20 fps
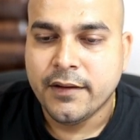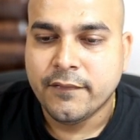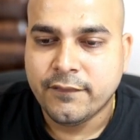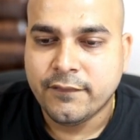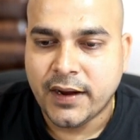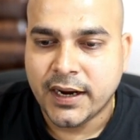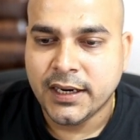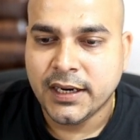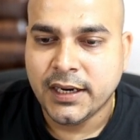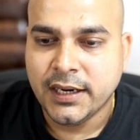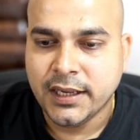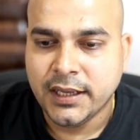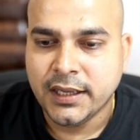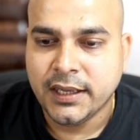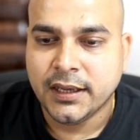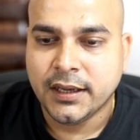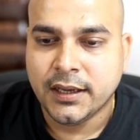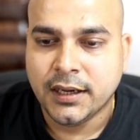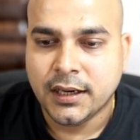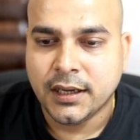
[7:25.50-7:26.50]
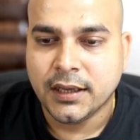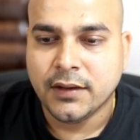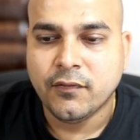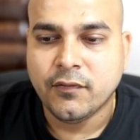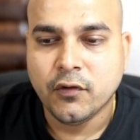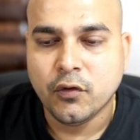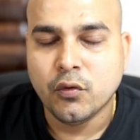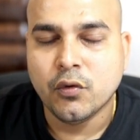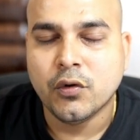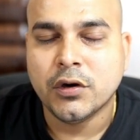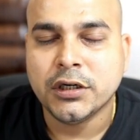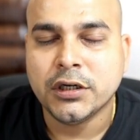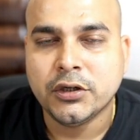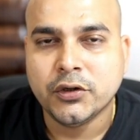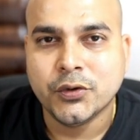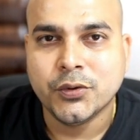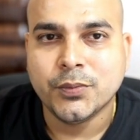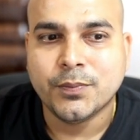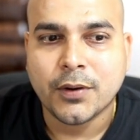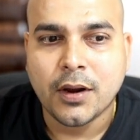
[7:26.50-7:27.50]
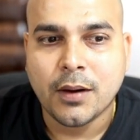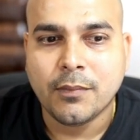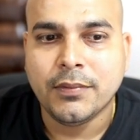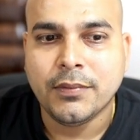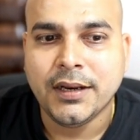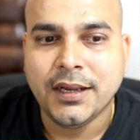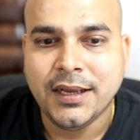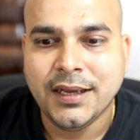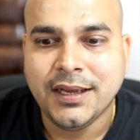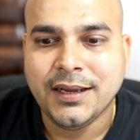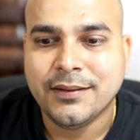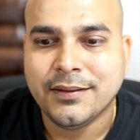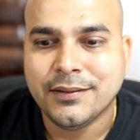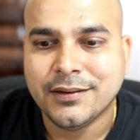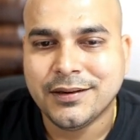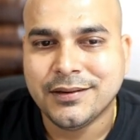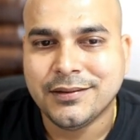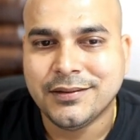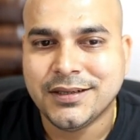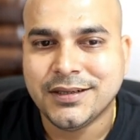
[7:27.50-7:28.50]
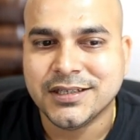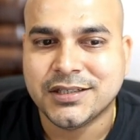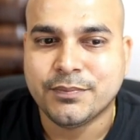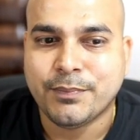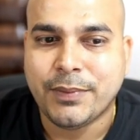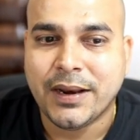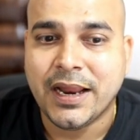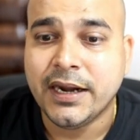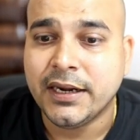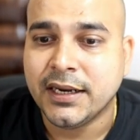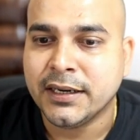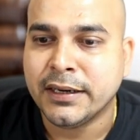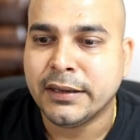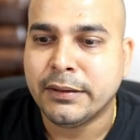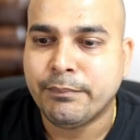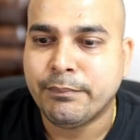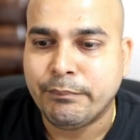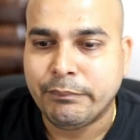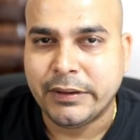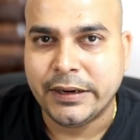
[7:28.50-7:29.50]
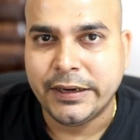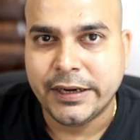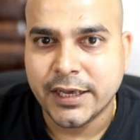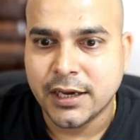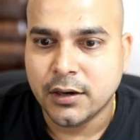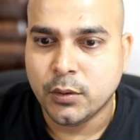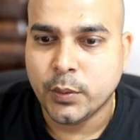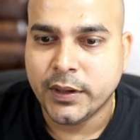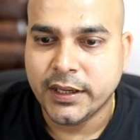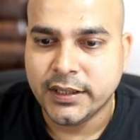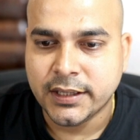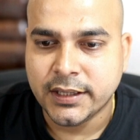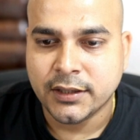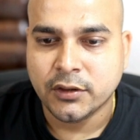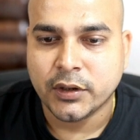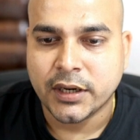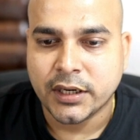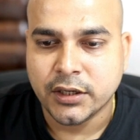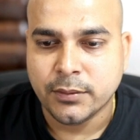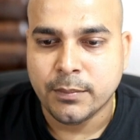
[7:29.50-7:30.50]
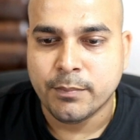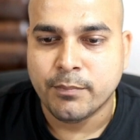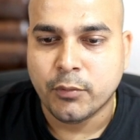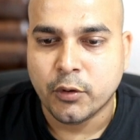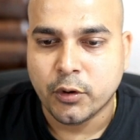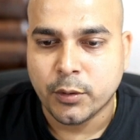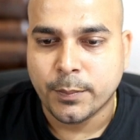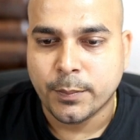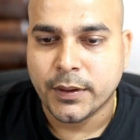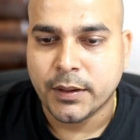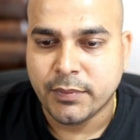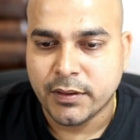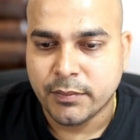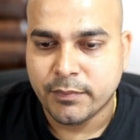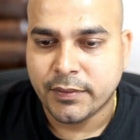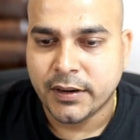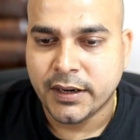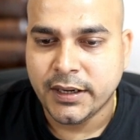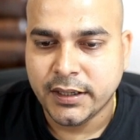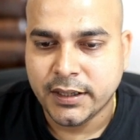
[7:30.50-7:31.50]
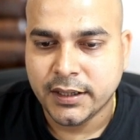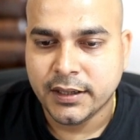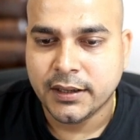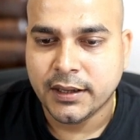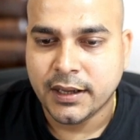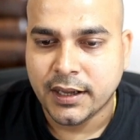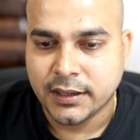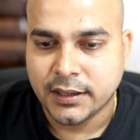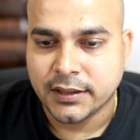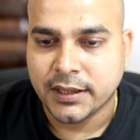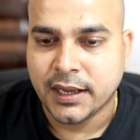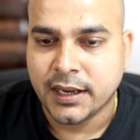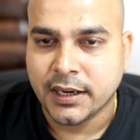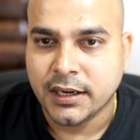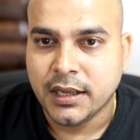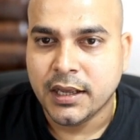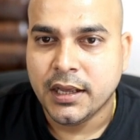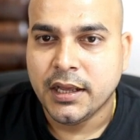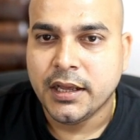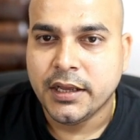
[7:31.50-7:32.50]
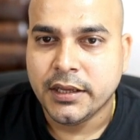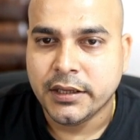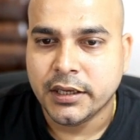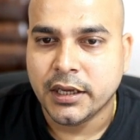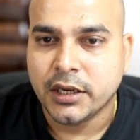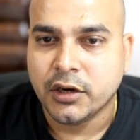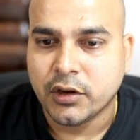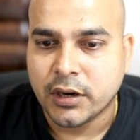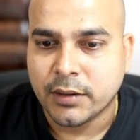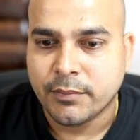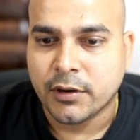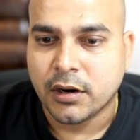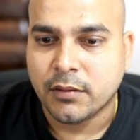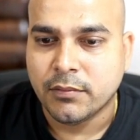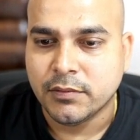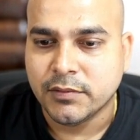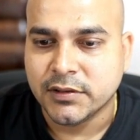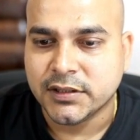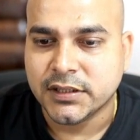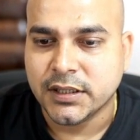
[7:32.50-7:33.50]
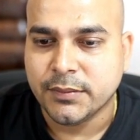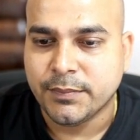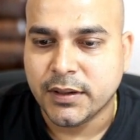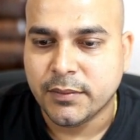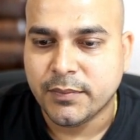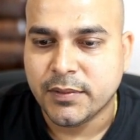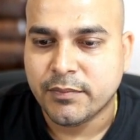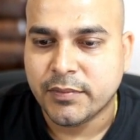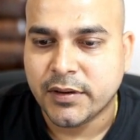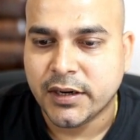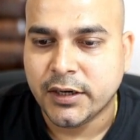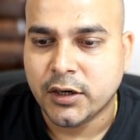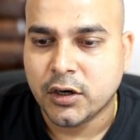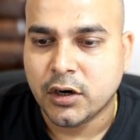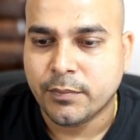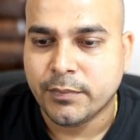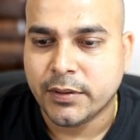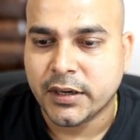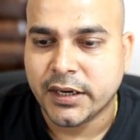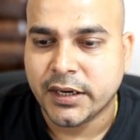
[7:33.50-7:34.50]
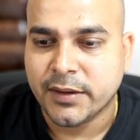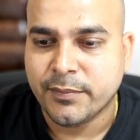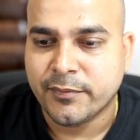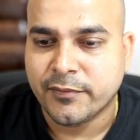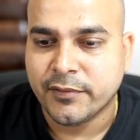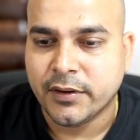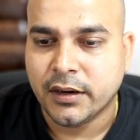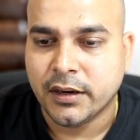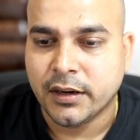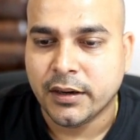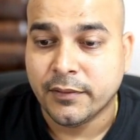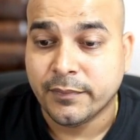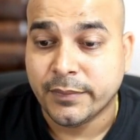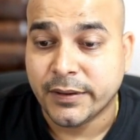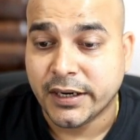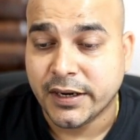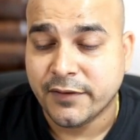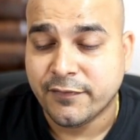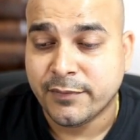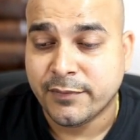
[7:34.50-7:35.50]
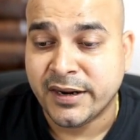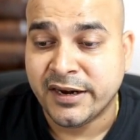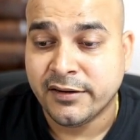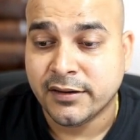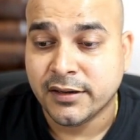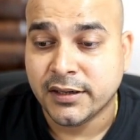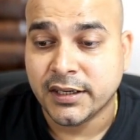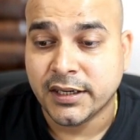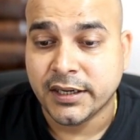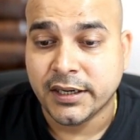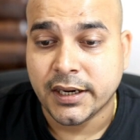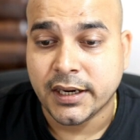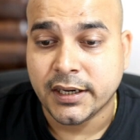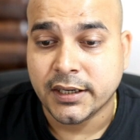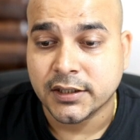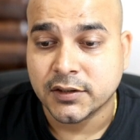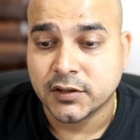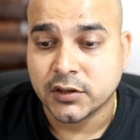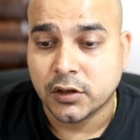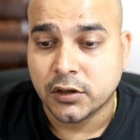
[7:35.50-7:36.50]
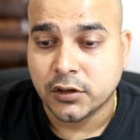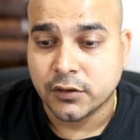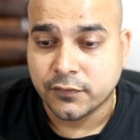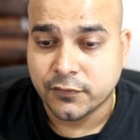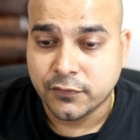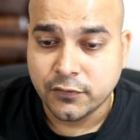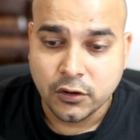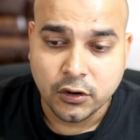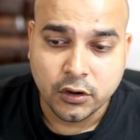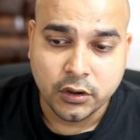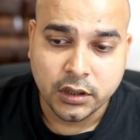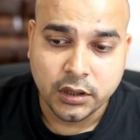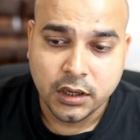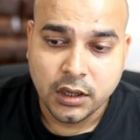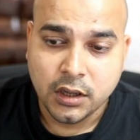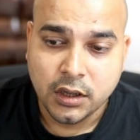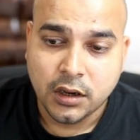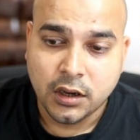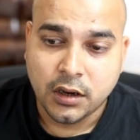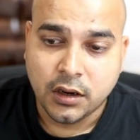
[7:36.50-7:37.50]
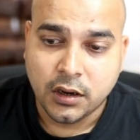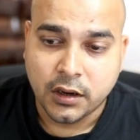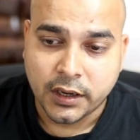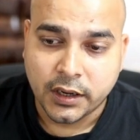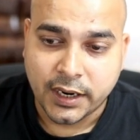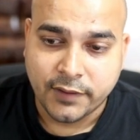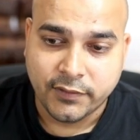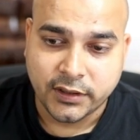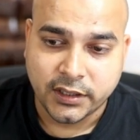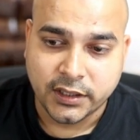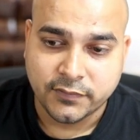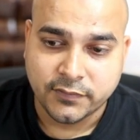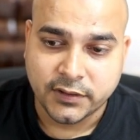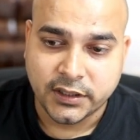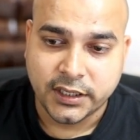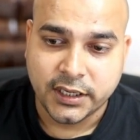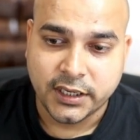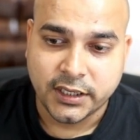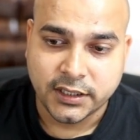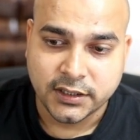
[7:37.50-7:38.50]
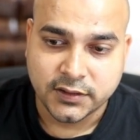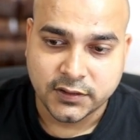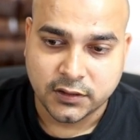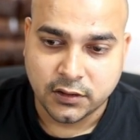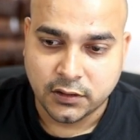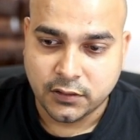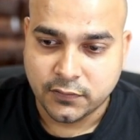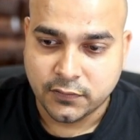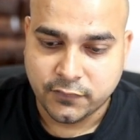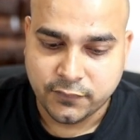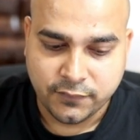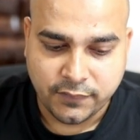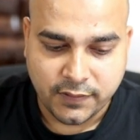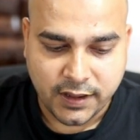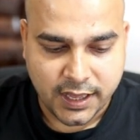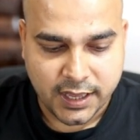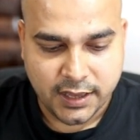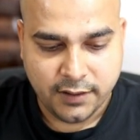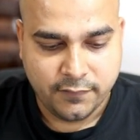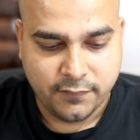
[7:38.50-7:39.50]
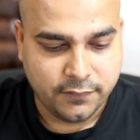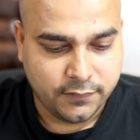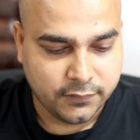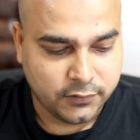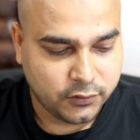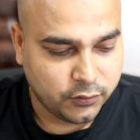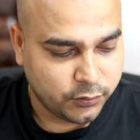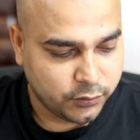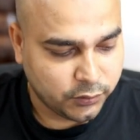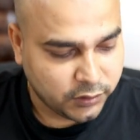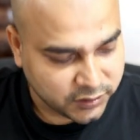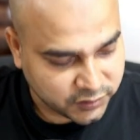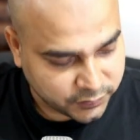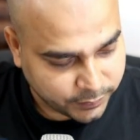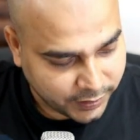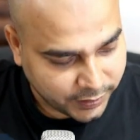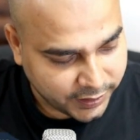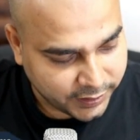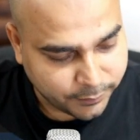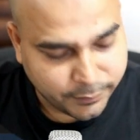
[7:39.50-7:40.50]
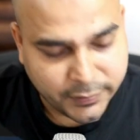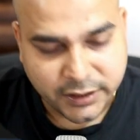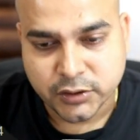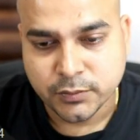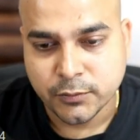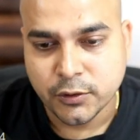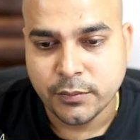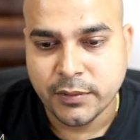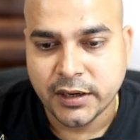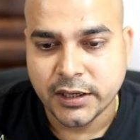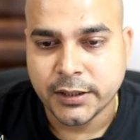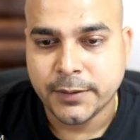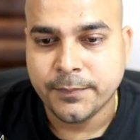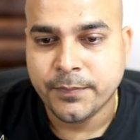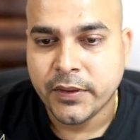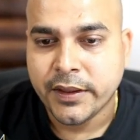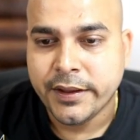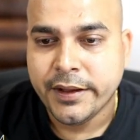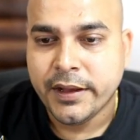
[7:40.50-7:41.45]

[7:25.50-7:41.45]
Finally, if you want to probably display it in a prettier way, then you can import ppprint. And then here you can probably see ppprint.prettyprinter, indent is equal to 4, or I will give indent is equal to 5 to display it much more better.